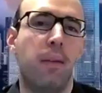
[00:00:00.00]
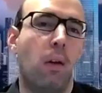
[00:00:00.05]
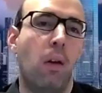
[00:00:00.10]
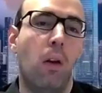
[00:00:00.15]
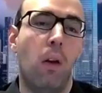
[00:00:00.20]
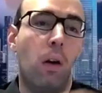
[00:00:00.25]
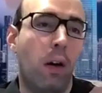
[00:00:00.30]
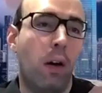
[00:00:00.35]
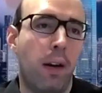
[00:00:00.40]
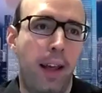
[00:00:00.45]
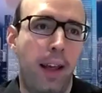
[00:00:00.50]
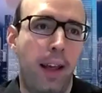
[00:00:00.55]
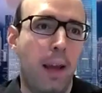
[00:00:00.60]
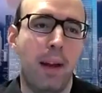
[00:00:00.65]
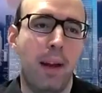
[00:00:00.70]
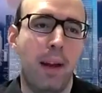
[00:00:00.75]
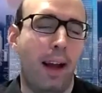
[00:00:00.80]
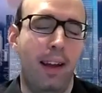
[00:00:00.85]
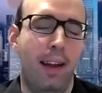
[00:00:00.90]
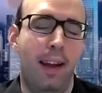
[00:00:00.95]
long name,
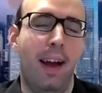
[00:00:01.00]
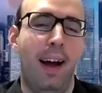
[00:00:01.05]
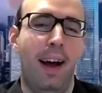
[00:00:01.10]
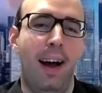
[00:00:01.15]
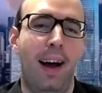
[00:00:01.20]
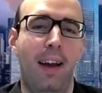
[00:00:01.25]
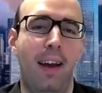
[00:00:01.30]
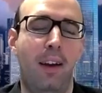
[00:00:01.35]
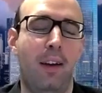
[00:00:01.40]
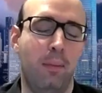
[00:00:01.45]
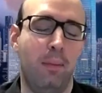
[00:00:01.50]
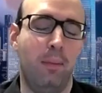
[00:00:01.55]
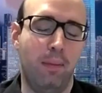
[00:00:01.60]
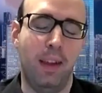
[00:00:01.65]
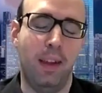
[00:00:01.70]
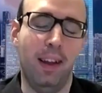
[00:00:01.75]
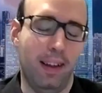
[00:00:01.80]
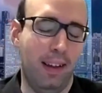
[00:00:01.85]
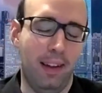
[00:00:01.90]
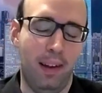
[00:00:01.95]
and I can.
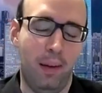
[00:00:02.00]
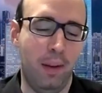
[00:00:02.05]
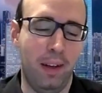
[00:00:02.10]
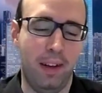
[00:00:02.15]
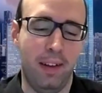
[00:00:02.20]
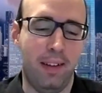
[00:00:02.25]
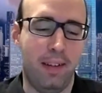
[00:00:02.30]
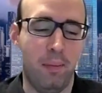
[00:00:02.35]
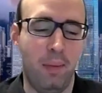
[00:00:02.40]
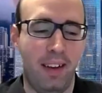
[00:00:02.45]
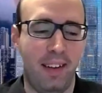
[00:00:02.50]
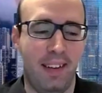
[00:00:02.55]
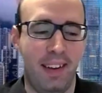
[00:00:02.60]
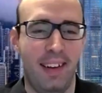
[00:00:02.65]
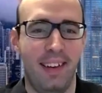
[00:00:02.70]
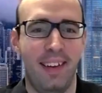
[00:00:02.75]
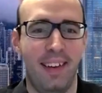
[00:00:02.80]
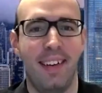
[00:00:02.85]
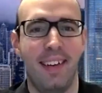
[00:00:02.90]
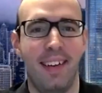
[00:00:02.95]
I mean, it makes
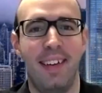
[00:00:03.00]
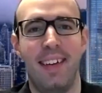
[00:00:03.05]
sense.